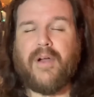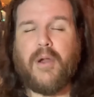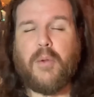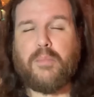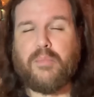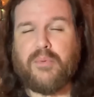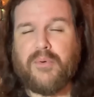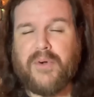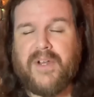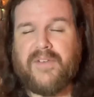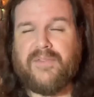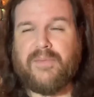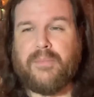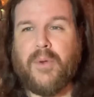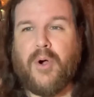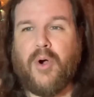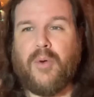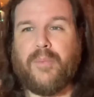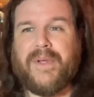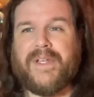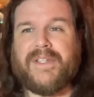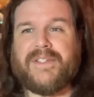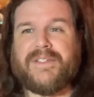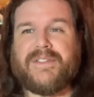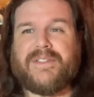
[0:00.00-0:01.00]
brief
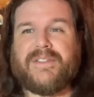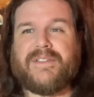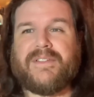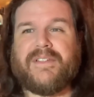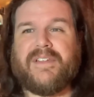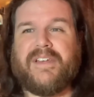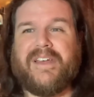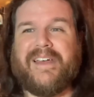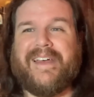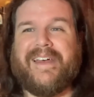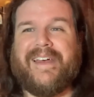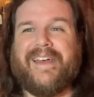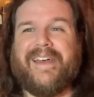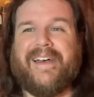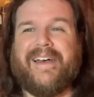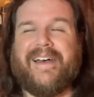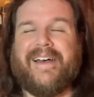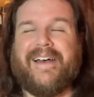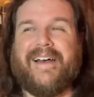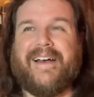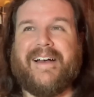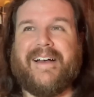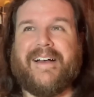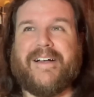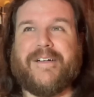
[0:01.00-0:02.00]
moments,
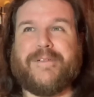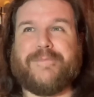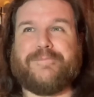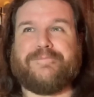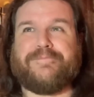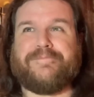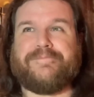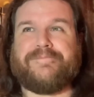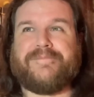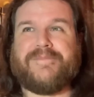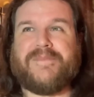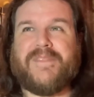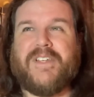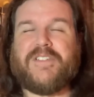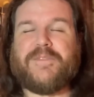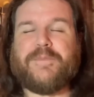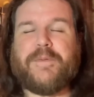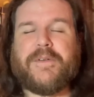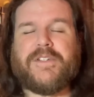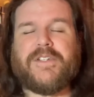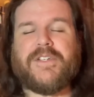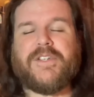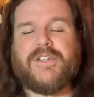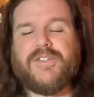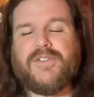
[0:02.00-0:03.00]

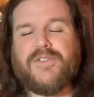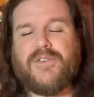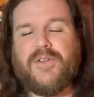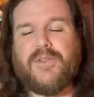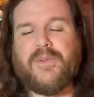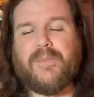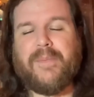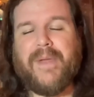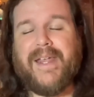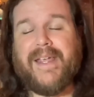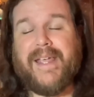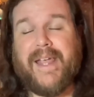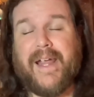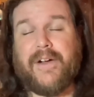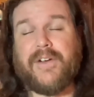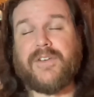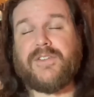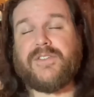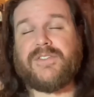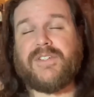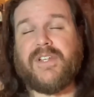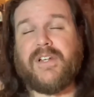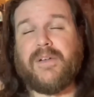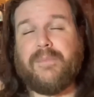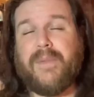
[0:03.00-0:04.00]
especially because the main
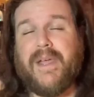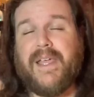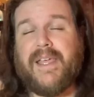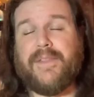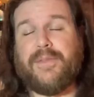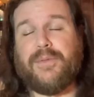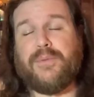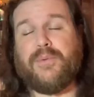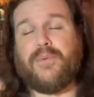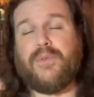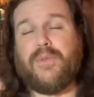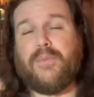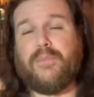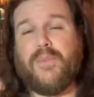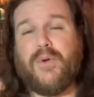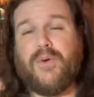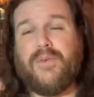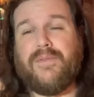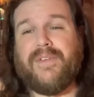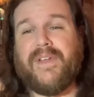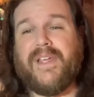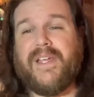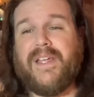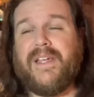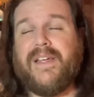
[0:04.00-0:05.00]
character is going to make it through the
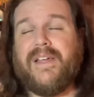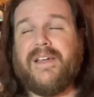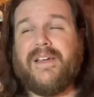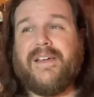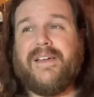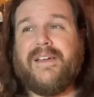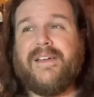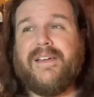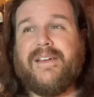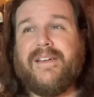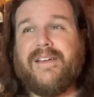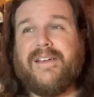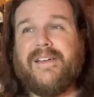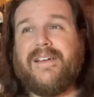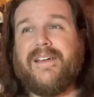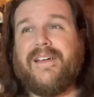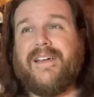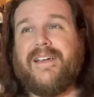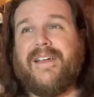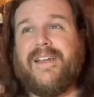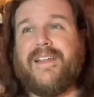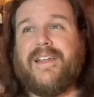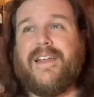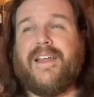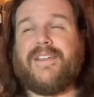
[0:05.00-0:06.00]
movie.
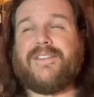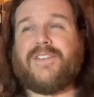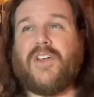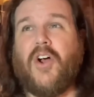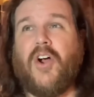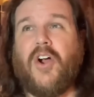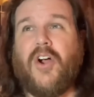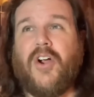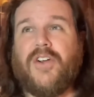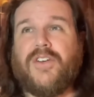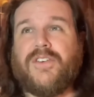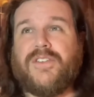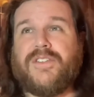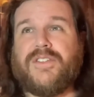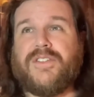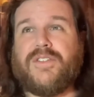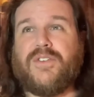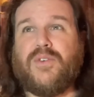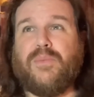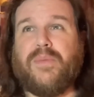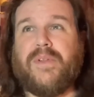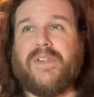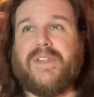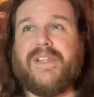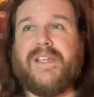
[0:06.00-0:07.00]
It's hard
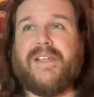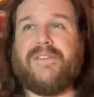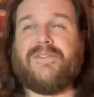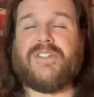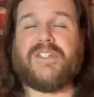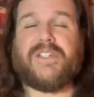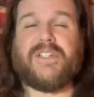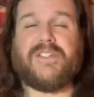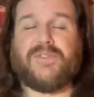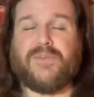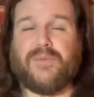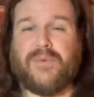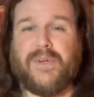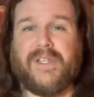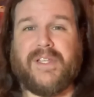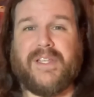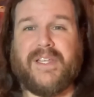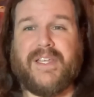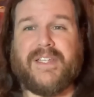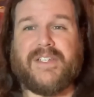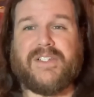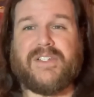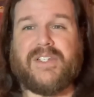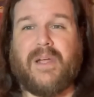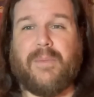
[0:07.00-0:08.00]
to believe she's really
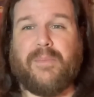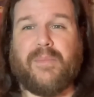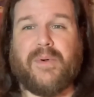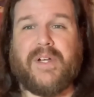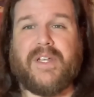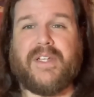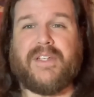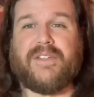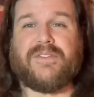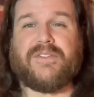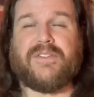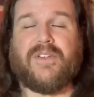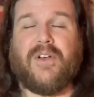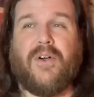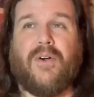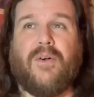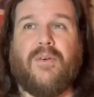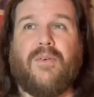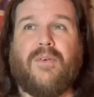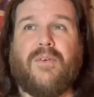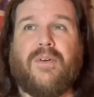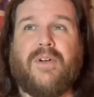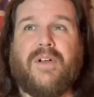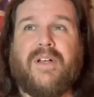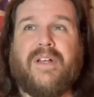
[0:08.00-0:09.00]
in jeopardy,
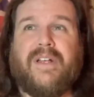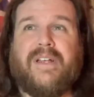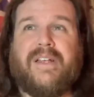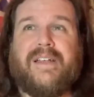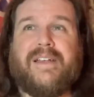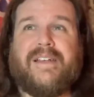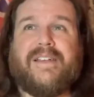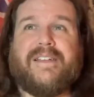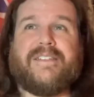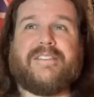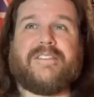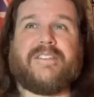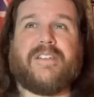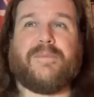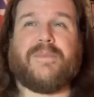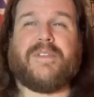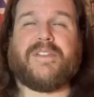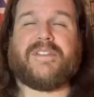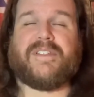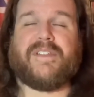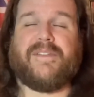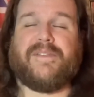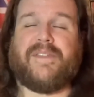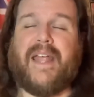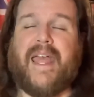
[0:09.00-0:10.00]
so some of the
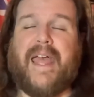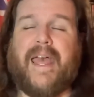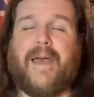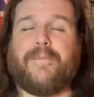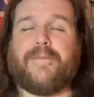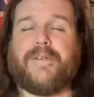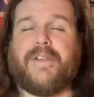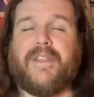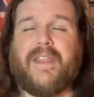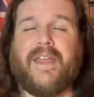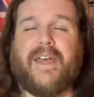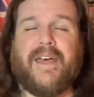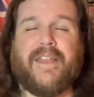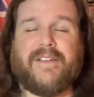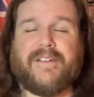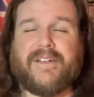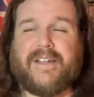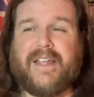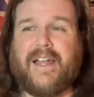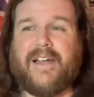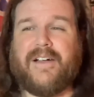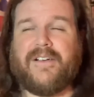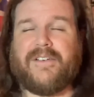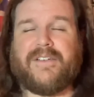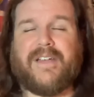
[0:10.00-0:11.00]
stuff that happened to the other
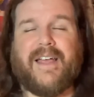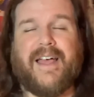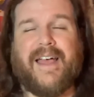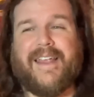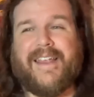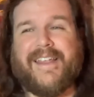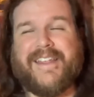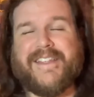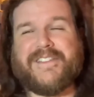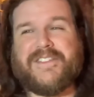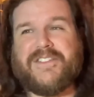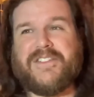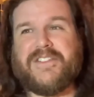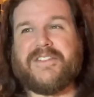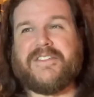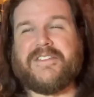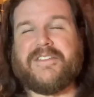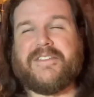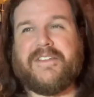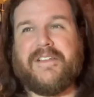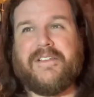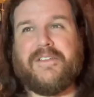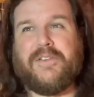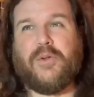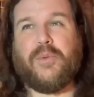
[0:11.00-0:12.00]
character, it's just
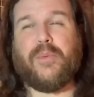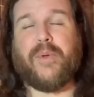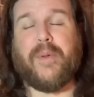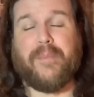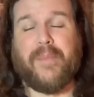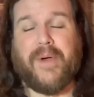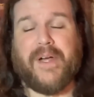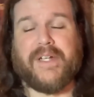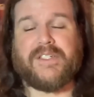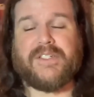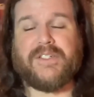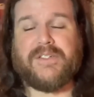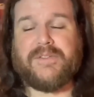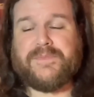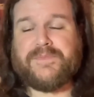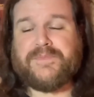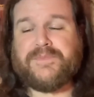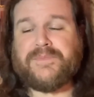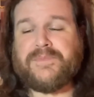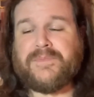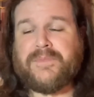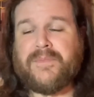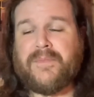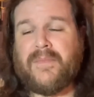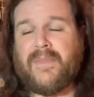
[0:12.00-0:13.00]
a little bit much.
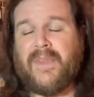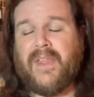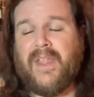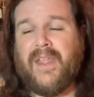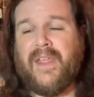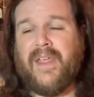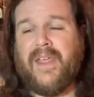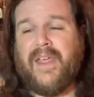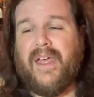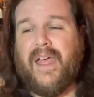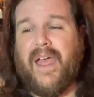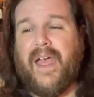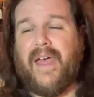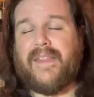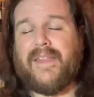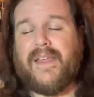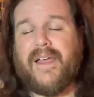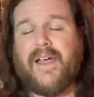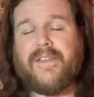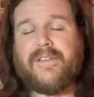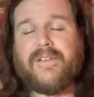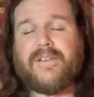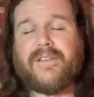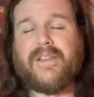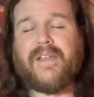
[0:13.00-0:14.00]
And the
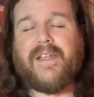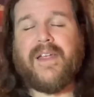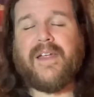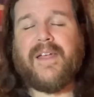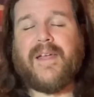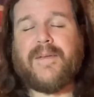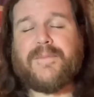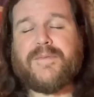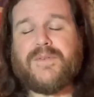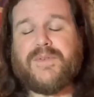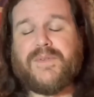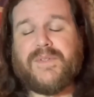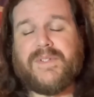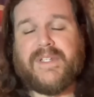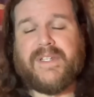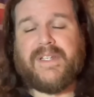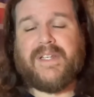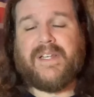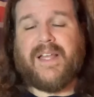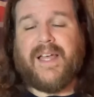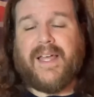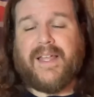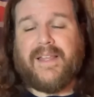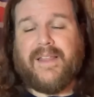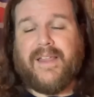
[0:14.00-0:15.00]
other thing I absolutely did
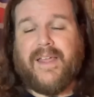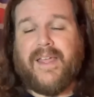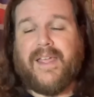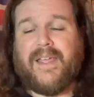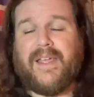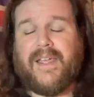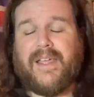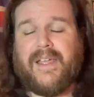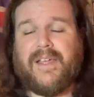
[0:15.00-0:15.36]
not like